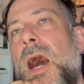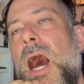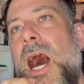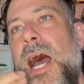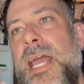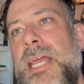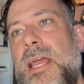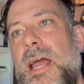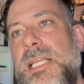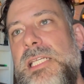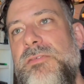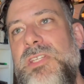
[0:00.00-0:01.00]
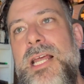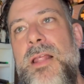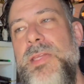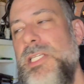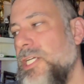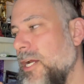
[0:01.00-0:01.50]
As I've said on
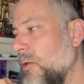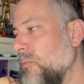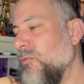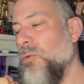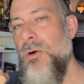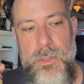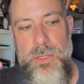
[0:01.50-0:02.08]
this channel before,